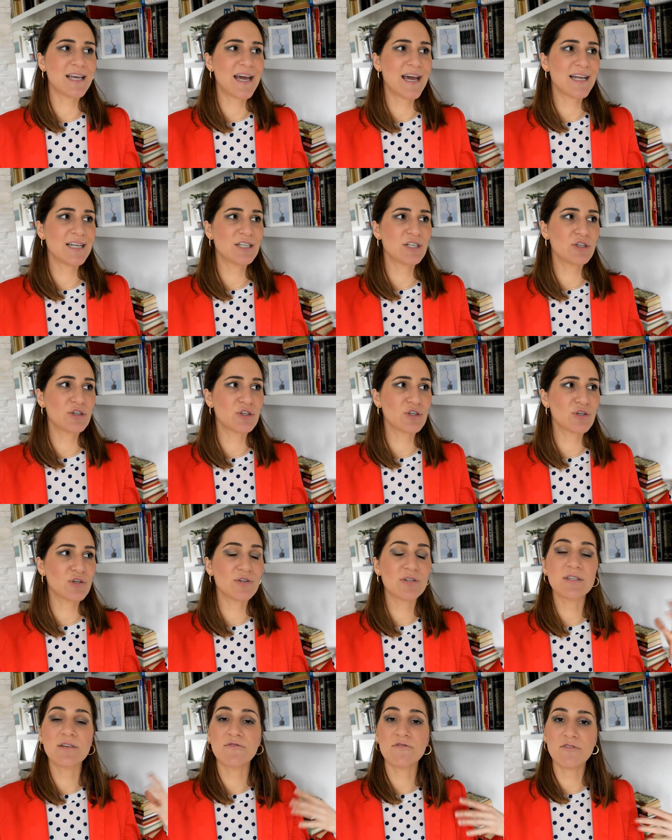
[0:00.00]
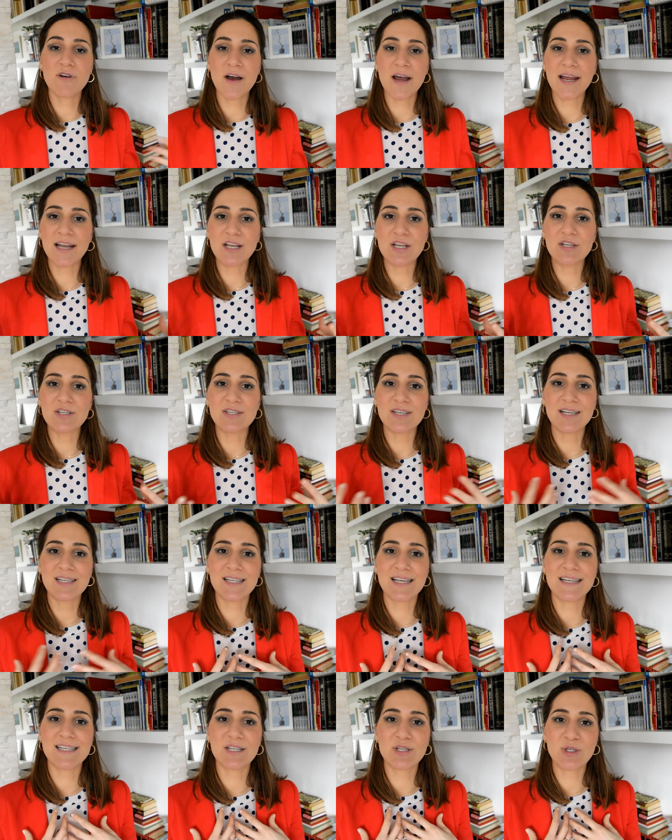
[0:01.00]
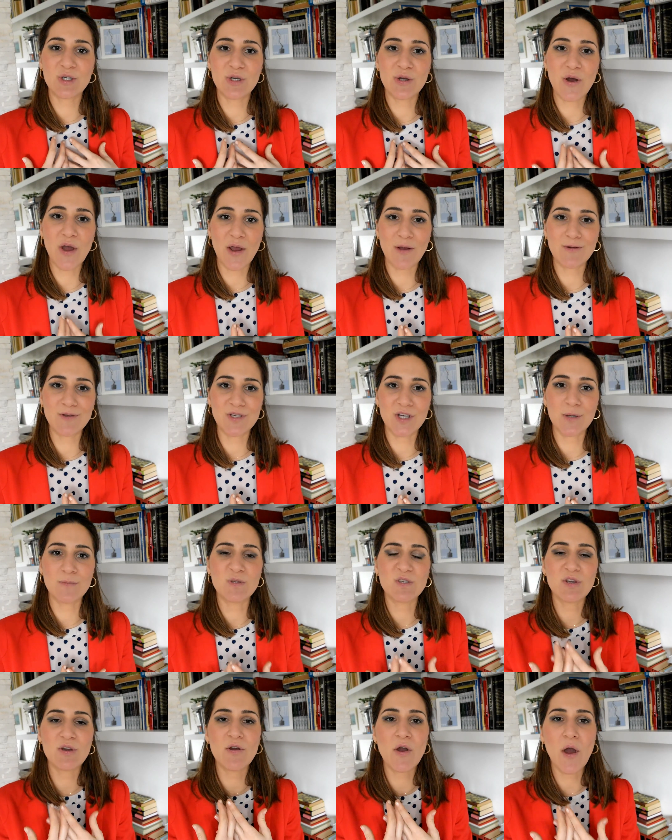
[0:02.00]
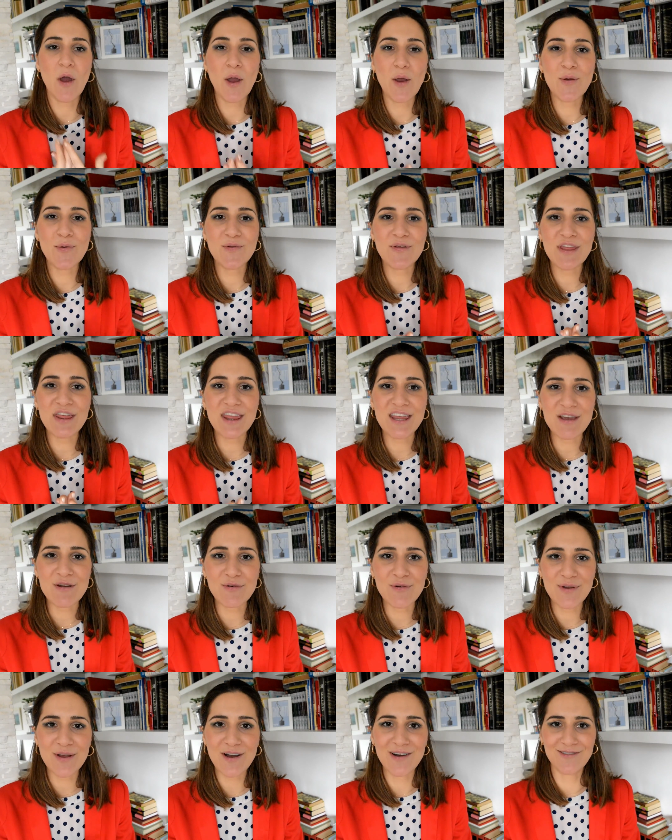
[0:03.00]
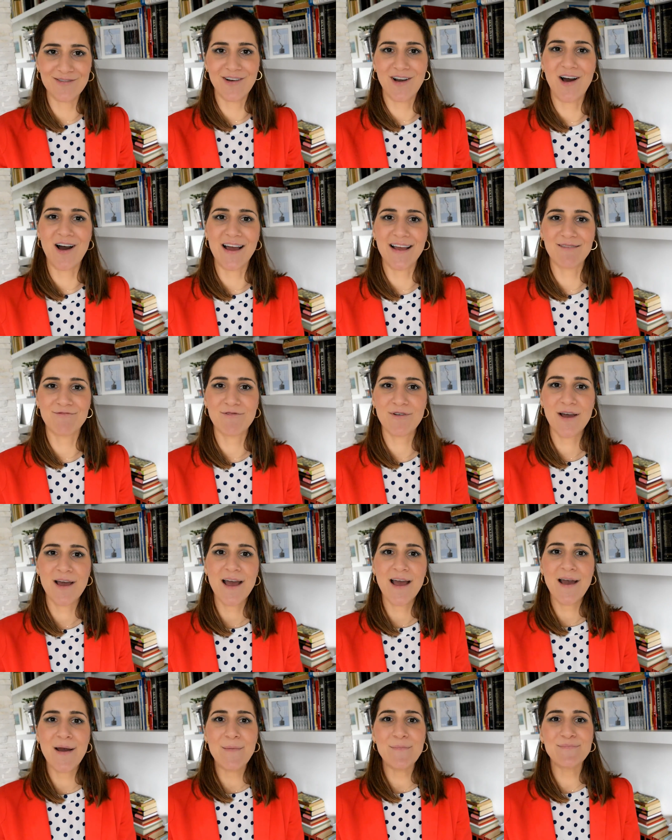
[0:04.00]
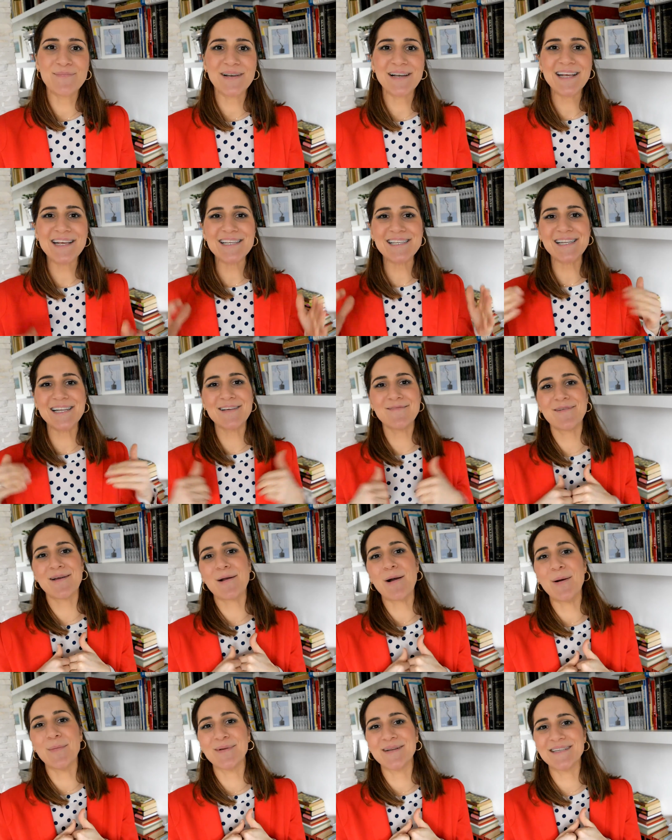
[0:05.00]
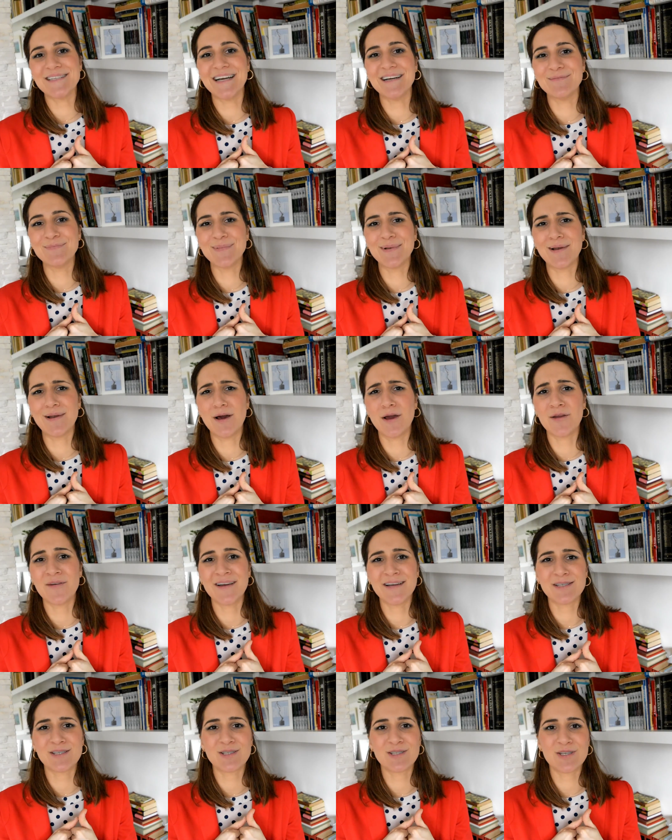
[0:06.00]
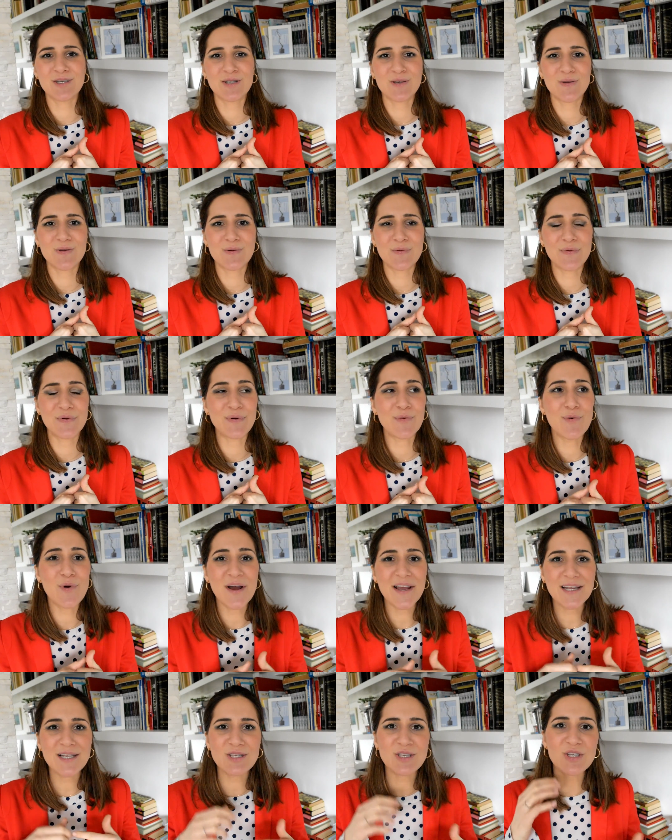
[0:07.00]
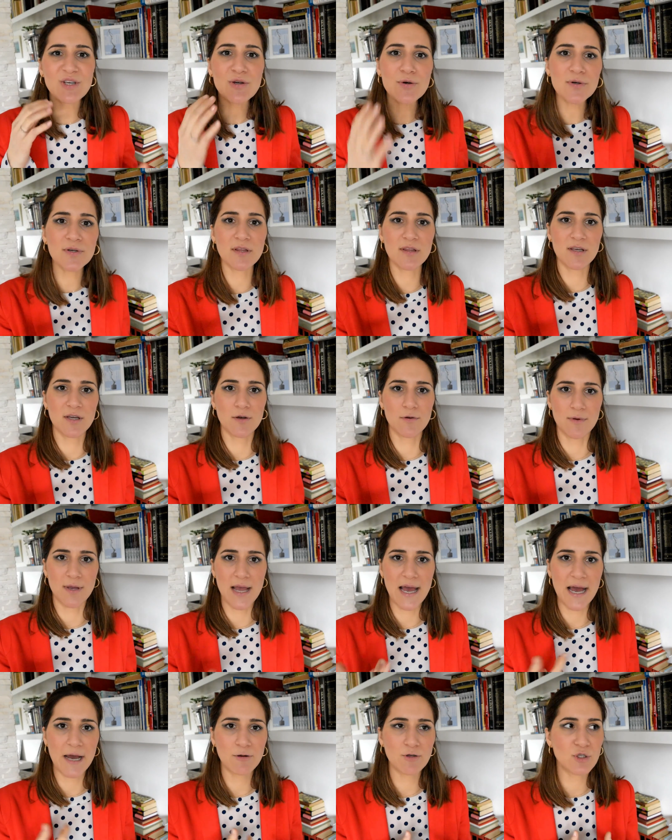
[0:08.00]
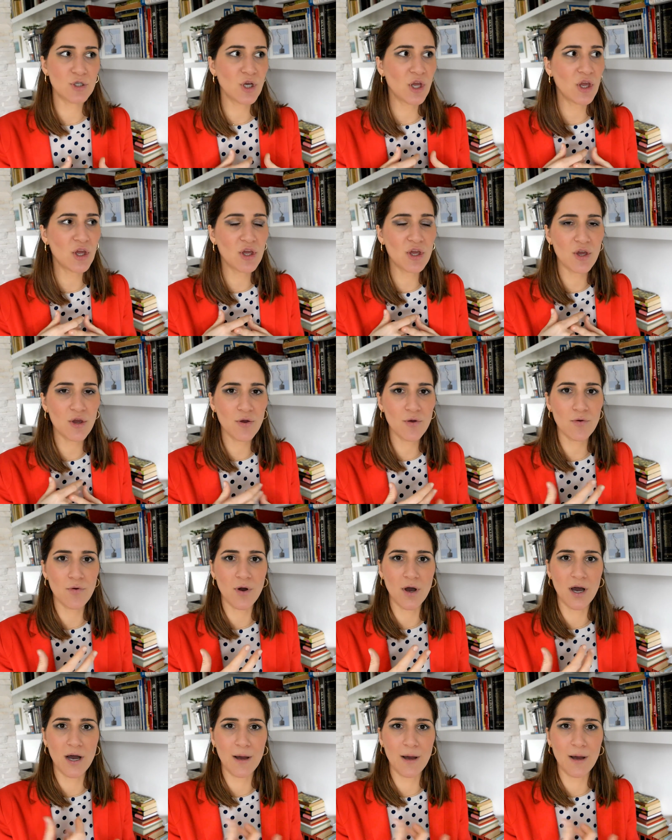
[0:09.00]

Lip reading: and to define success into your own terms, your own theory of life. Please leave a comment down below as to what is your theory. How do you